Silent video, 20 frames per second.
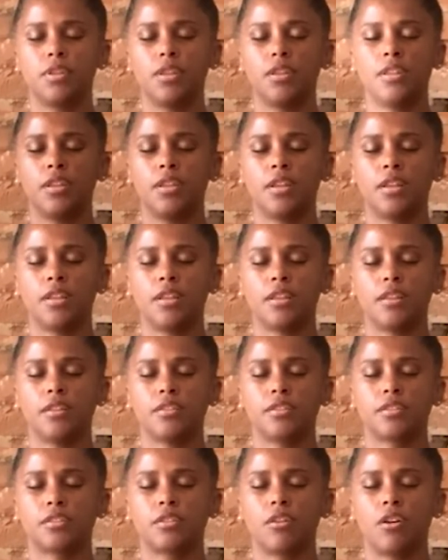And then
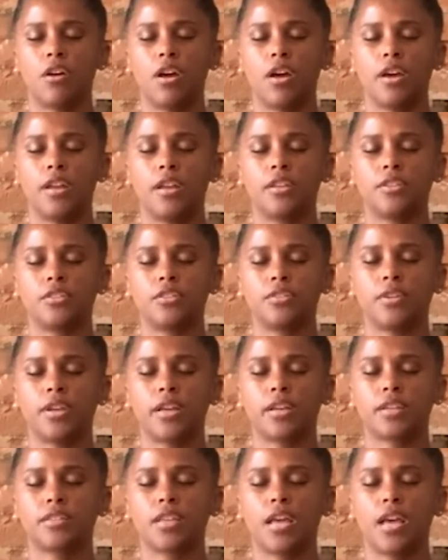it's gone as you
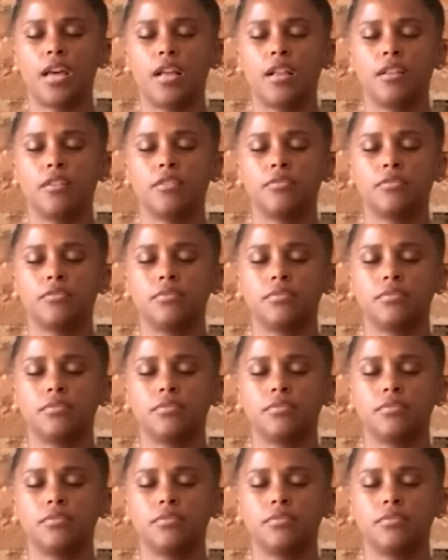exhale.